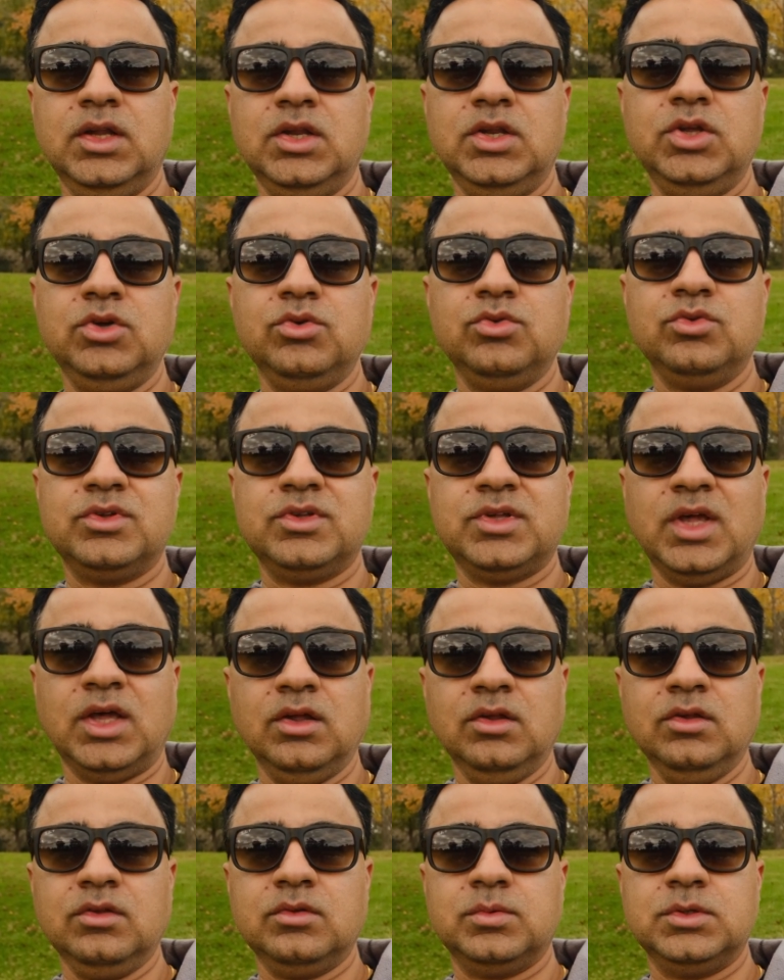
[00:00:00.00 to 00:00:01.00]
new
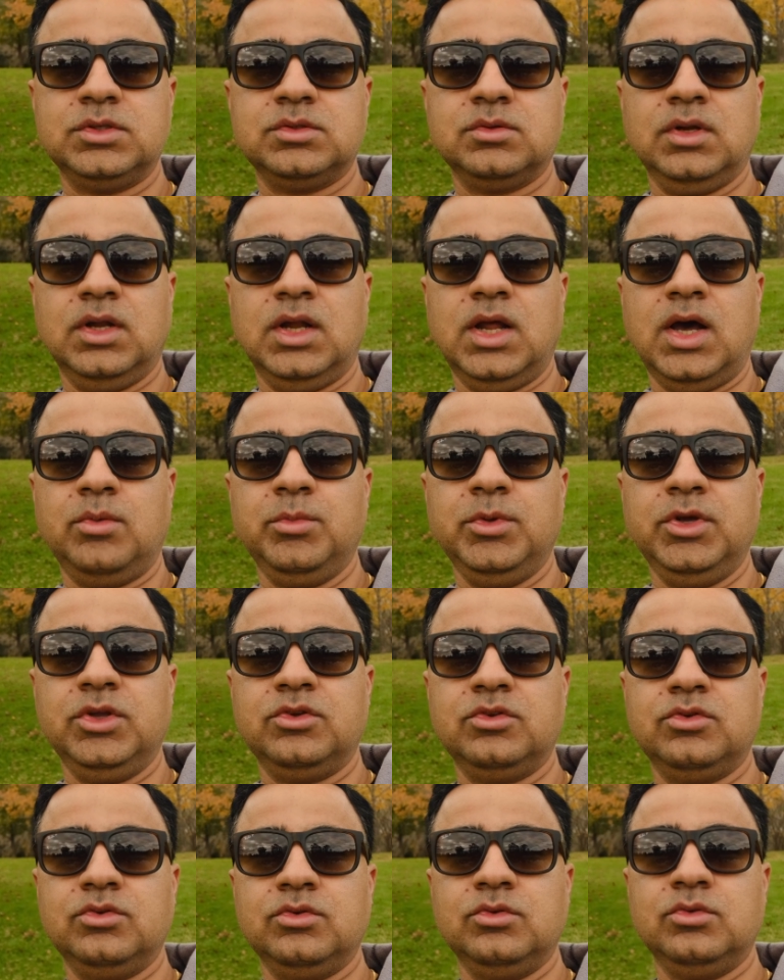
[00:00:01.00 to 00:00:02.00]
sales which will allow me
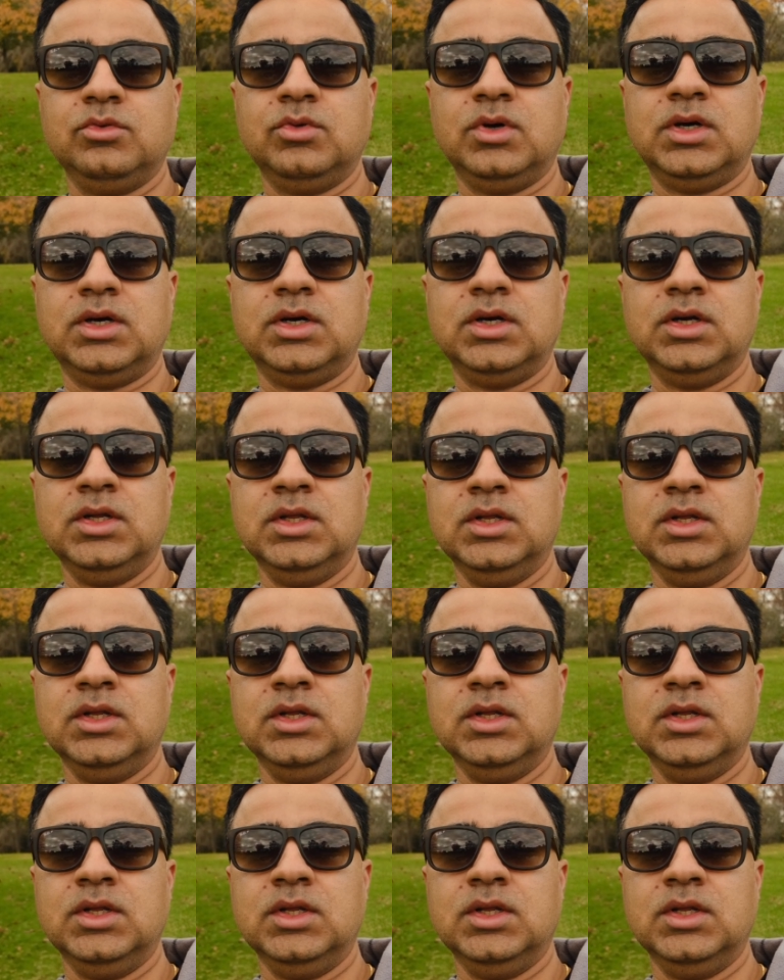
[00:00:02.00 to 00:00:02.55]
to